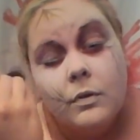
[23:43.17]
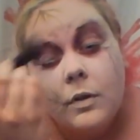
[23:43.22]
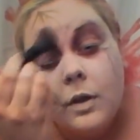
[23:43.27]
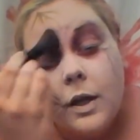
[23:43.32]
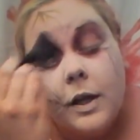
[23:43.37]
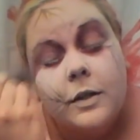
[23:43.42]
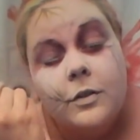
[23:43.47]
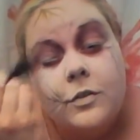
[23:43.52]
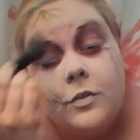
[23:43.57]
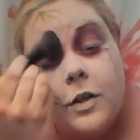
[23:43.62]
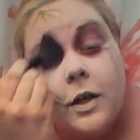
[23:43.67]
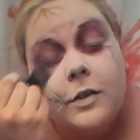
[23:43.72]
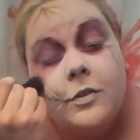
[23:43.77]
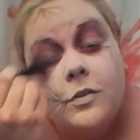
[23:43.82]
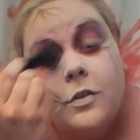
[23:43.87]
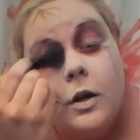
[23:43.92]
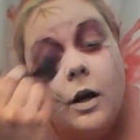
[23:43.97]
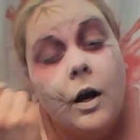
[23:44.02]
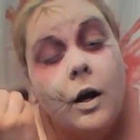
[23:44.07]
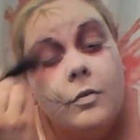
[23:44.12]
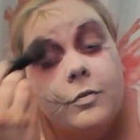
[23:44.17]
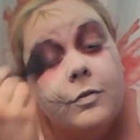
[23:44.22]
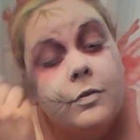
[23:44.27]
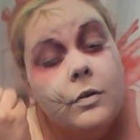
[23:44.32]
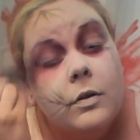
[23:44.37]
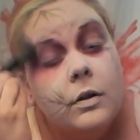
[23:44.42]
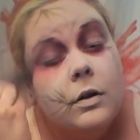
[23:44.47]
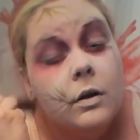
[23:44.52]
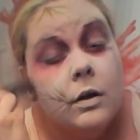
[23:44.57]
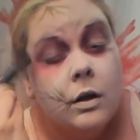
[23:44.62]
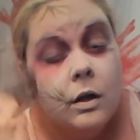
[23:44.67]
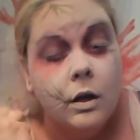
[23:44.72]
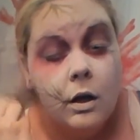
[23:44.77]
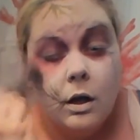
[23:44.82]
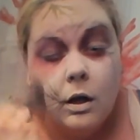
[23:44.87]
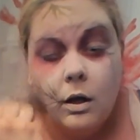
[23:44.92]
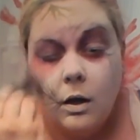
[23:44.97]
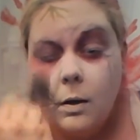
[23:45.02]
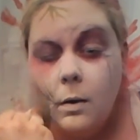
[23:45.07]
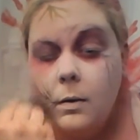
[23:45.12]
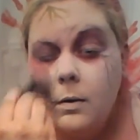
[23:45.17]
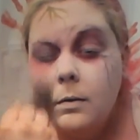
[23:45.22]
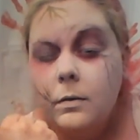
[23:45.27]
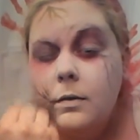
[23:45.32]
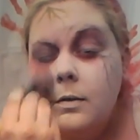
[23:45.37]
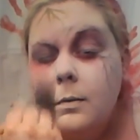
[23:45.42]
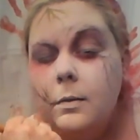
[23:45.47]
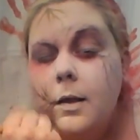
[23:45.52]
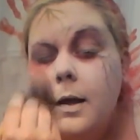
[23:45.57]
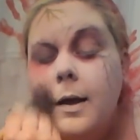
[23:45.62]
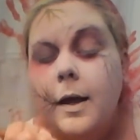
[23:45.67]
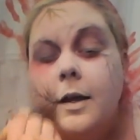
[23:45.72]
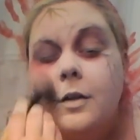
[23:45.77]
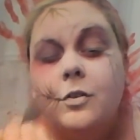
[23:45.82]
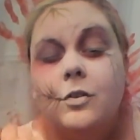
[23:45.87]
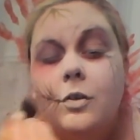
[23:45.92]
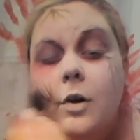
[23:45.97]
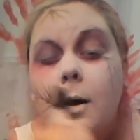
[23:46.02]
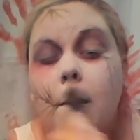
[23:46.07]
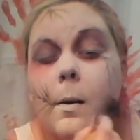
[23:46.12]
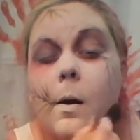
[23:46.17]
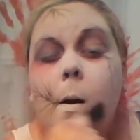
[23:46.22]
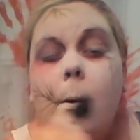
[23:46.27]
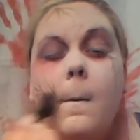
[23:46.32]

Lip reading: and dust off the extra.